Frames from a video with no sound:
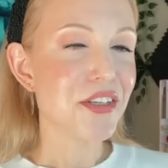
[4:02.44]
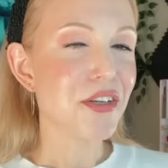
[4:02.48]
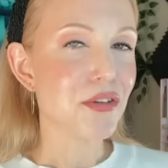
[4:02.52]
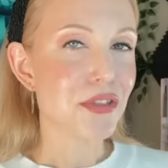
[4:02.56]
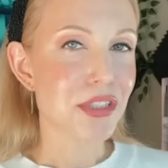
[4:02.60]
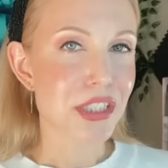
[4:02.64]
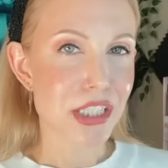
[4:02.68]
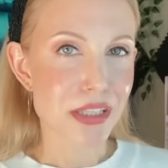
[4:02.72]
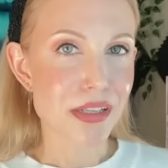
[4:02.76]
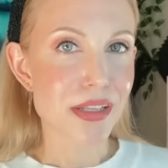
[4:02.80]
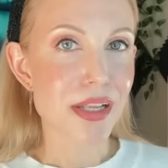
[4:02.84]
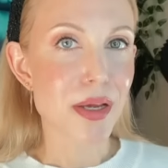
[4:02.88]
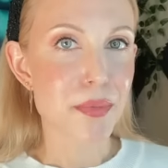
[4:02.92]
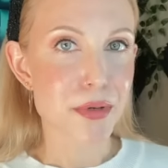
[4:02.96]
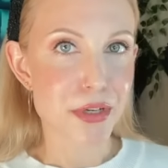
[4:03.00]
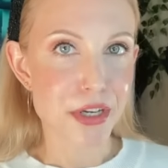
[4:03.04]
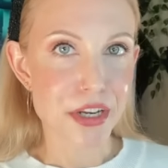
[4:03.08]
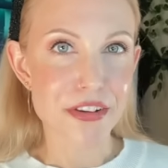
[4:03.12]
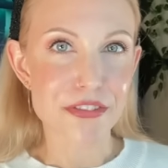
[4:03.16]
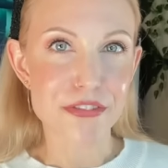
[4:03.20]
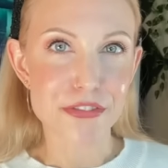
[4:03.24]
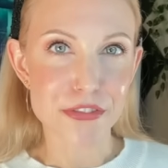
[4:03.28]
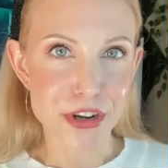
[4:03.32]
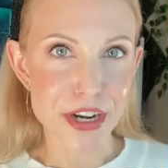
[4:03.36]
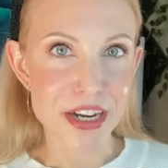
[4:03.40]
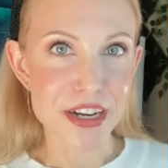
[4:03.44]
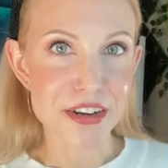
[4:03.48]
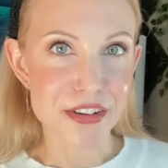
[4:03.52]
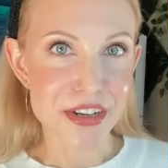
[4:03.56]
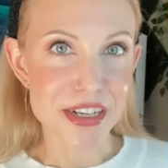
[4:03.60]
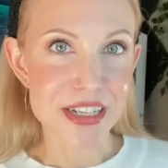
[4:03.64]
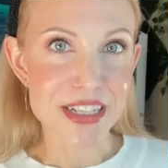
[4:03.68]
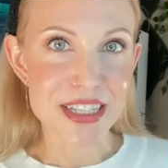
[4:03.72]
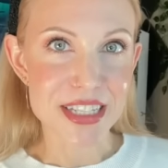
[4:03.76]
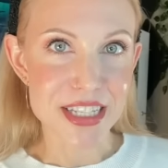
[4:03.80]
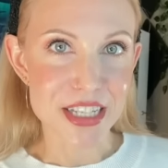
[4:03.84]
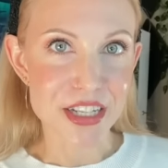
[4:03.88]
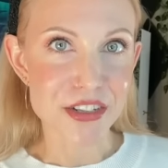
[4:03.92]
know, celebrity
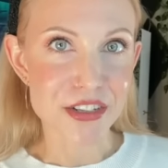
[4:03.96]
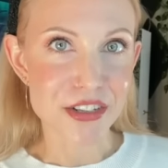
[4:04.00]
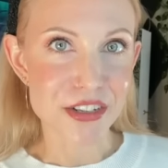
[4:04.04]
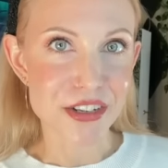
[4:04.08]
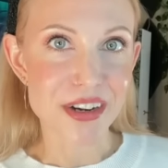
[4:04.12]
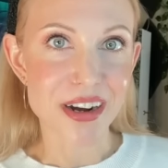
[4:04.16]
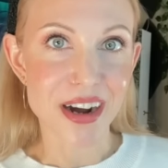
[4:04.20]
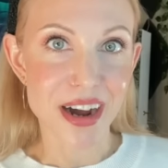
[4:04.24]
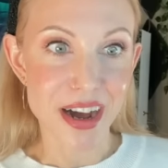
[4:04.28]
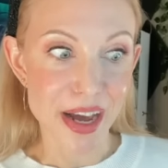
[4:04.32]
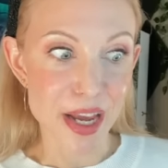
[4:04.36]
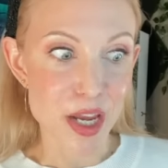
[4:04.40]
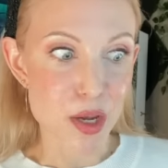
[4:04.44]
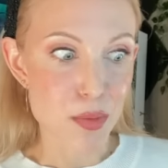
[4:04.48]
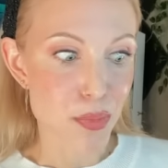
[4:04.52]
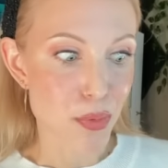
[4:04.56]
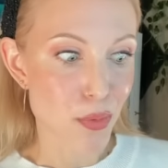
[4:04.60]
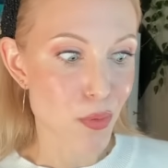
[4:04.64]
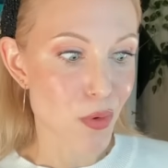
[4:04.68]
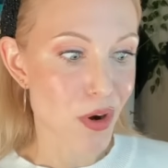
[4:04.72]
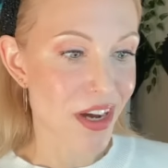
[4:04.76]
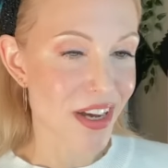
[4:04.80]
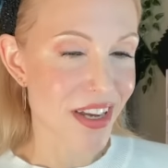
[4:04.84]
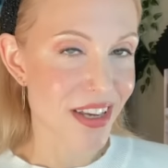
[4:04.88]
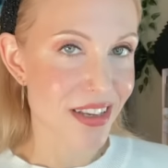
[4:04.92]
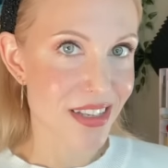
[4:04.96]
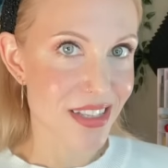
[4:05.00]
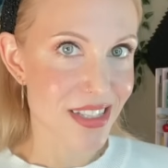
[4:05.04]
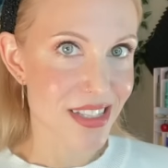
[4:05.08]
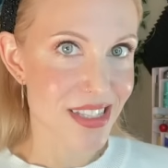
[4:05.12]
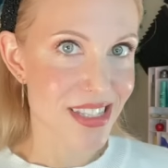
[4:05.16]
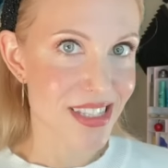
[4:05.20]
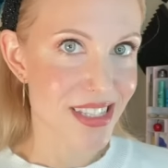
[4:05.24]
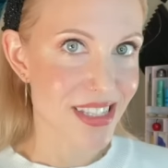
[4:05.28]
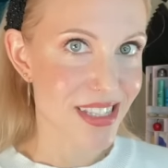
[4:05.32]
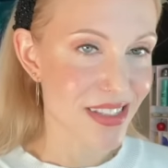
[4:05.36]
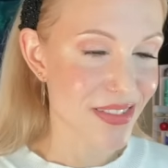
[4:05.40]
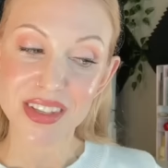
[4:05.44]
fragrance here hype
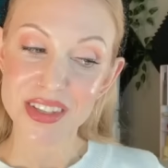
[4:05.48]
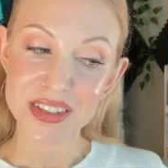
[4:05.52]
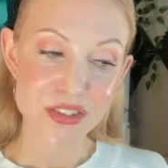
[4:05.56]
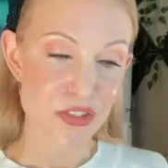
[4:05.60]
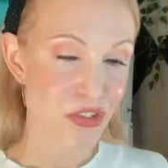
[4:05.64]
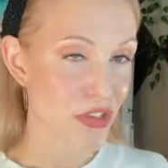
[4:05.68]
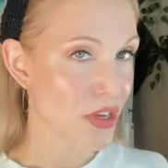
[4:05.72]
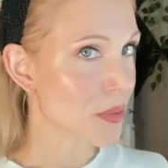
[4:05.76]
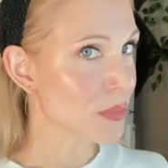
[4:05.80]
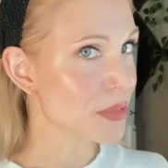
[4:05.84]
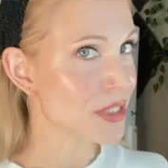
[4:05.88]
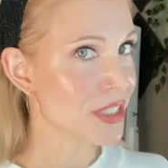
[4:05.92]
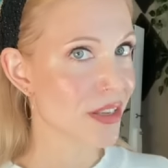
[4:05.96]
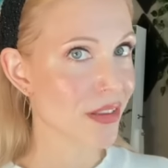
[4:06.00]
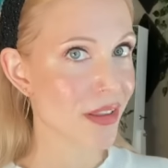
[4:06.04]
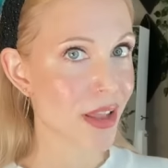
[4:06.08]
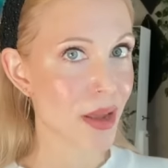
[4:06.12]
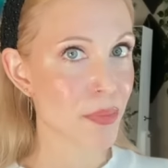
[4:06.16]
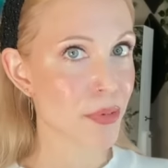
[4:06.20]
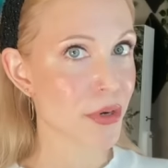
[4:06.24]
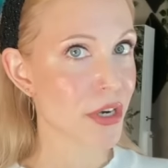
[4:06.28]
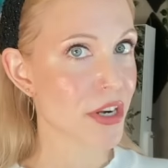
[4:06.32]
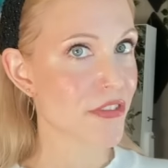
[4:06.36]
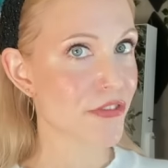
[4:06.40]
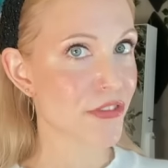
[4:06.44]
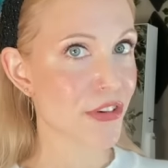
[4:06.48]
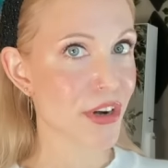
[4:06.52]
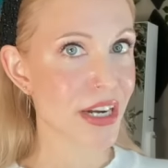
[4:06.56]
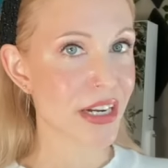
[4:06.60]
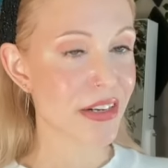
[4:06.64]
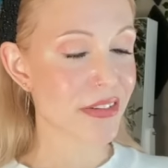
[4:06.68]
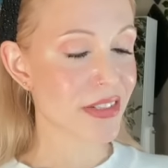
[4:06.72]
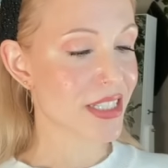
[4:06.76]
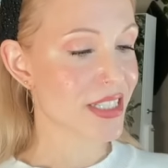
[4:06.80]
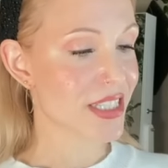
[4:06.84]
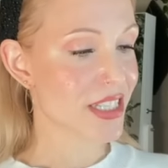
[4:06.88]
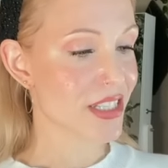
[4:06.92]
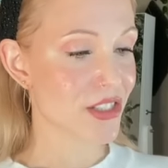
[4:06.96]
was some celebrity
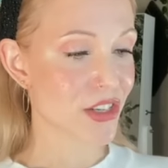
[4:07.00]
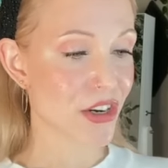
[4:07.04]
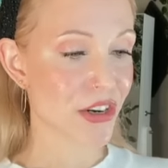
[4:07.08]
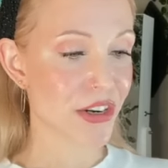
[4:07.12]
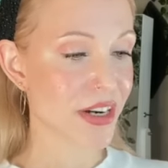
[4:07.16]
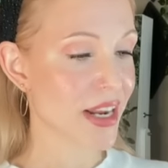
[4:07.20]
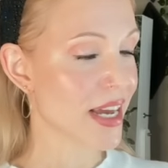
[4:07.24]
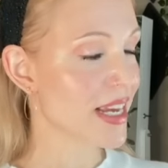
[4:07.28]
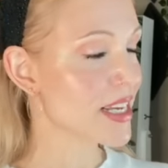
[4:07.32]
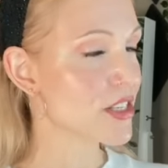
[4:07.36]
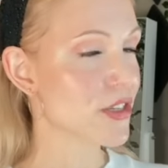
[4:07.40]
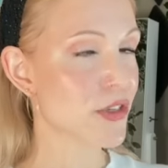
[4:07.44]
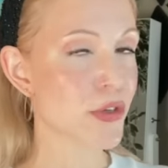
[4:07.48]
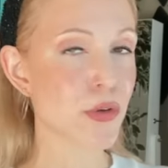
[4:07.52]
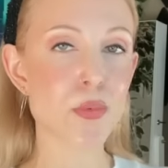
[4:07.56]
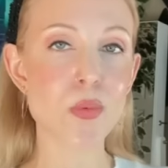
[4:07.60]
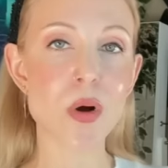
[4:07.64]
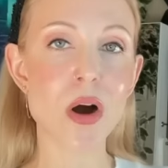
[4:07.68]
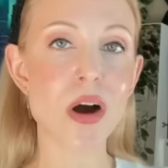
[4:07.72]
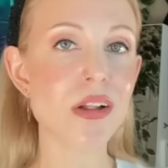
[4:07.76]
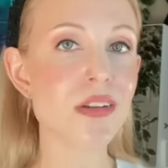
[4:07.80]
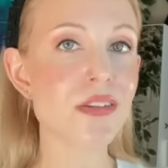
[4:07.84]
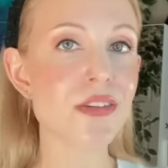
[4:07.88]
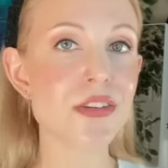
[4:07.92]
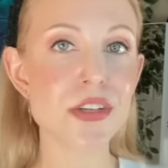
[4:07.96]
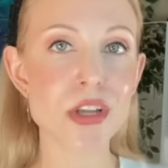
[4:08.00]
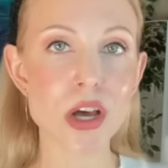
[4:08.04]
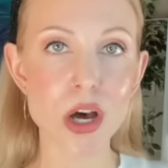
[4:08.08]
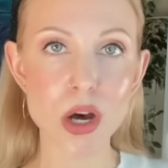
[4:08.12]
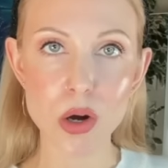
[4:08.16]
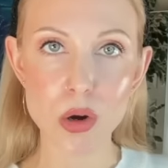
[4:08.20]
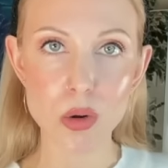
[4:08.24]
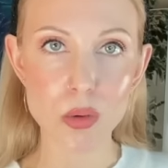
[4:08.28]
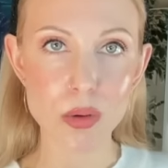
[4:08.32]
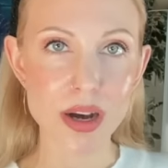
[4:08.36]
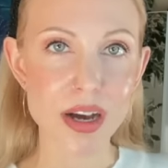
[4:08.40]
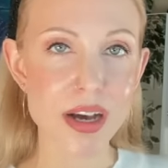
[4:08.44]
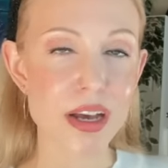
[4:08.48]
fragrances are nice. You all
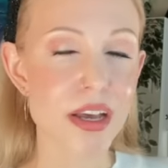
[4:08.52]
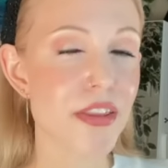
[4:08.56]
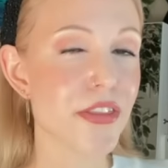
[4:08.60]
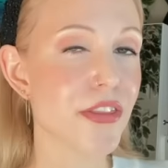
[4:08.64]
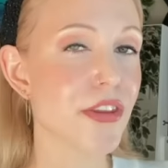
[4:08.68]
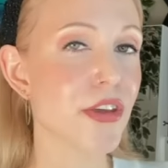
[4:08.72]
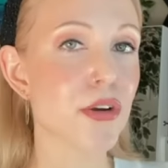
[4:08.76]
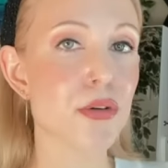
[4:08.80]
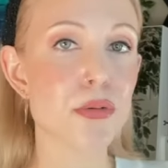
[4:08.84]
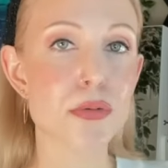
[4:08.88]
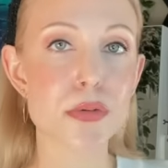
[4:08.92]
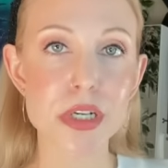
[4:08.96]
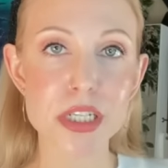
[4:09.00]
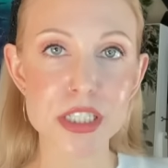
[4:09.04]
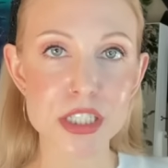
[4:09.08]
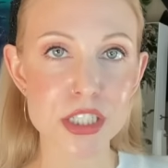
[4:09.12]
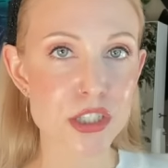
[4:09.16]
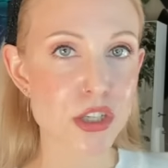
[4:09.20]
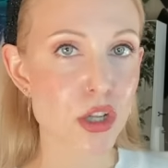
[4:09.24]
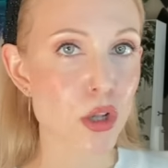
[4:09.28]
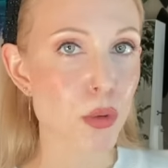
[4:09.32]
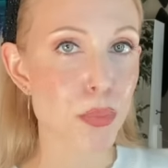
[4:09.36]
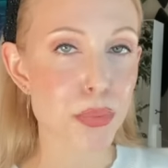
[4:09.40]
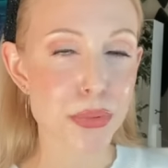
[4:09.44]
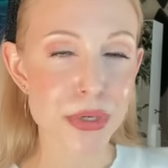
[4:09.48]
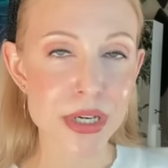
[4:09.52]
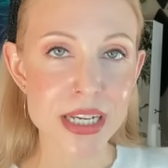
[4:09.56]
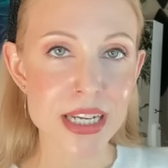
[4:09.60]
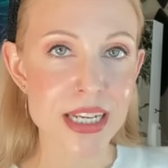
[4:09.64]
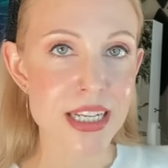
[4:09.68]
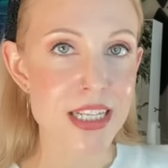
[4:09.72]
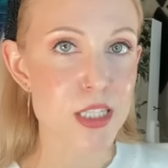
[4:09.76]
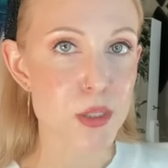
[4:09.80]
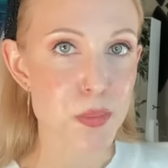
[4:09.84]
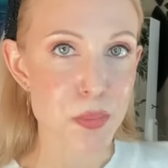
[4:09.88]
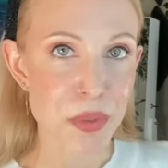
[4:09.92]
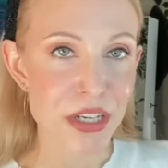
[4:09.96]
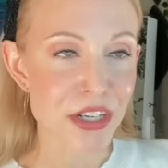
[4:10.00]
know the original
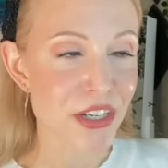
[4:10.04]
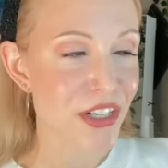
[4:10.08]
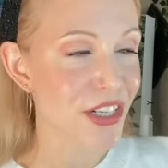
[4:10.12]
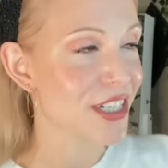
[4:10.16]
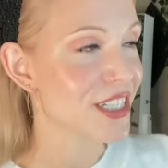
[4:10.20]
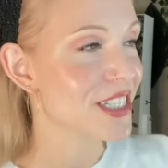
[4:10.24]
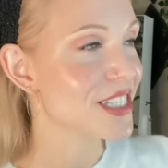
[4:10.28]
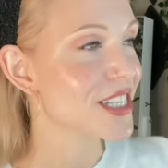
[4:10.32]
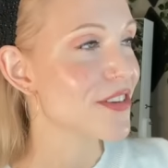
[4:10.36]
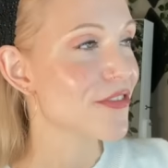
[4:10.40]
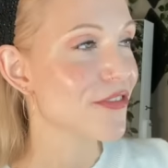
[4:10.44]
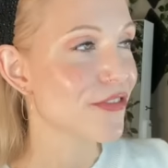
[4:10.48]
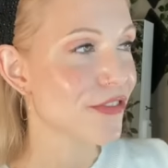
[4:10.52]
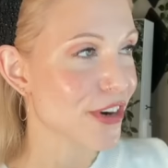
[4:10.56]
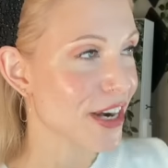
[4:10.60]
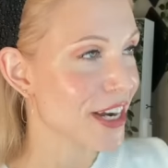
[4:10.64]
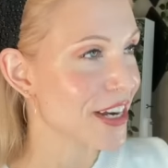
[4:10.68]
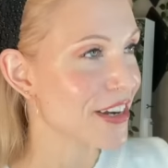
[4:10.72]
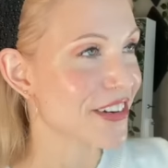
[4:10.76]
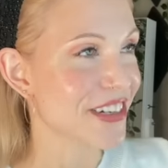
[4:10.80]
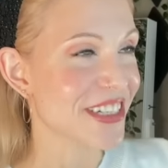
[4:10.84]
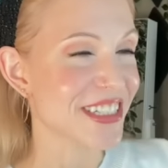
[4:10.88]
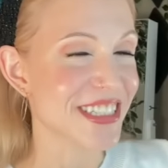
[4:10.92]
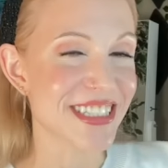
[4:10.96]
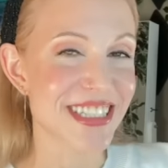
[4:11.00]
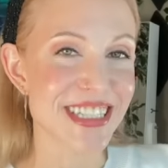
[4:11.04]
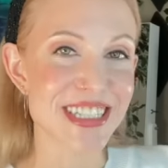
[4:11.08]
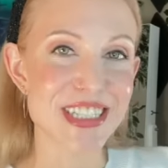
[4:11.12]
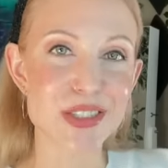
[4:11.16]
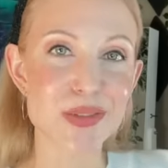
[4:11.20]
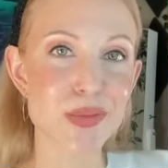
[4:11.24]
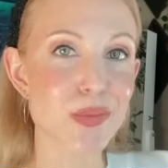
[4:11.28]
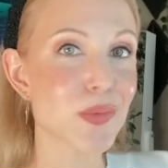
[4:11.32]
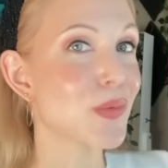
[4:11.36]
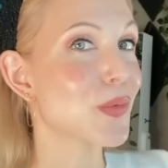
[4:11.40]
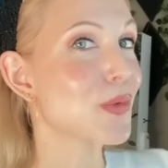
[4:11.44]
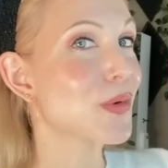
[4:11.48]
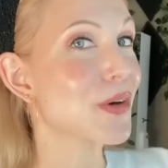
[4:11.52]
Britney Spears
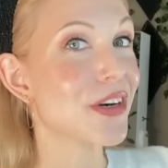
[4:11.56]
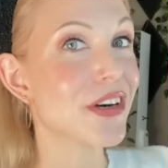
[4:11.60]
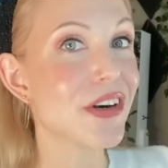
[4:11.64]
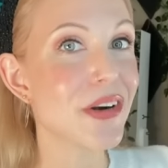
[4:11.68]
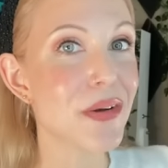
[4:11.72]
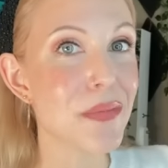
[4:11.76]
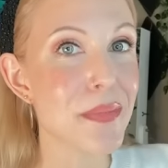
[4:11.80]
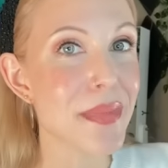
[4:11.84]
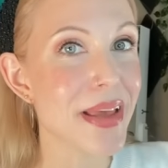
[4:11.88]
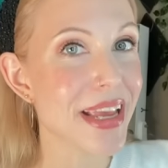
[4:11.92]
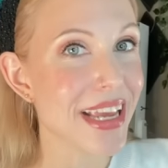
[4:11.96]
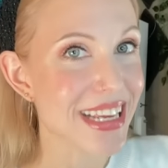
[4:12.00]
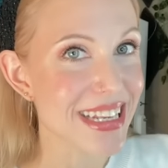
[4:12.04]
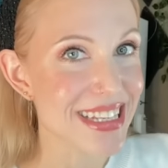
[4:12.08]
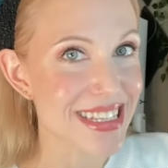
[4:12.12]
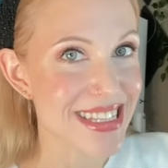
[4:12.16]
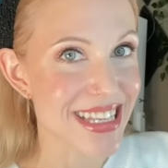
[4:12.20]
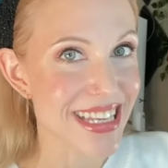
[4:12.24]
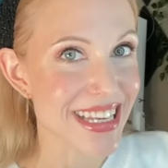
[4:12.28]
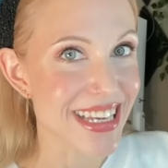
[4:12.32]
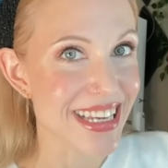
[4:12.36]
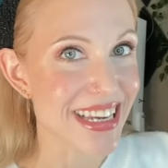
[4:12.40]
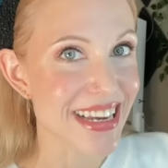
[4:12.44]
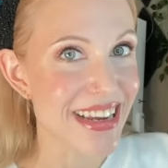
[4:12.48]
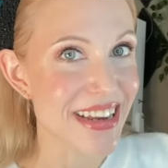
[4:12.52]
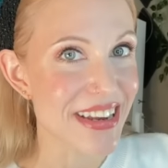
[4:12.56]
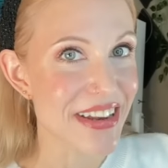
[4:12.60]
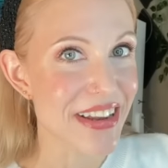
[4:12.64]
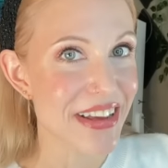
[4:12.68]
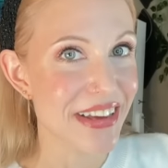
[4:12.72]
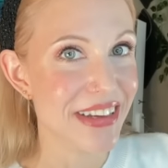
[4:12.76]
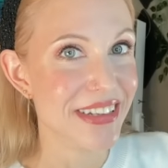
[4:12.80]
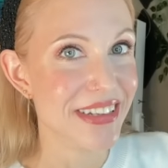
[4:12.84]
fragrances were amazing.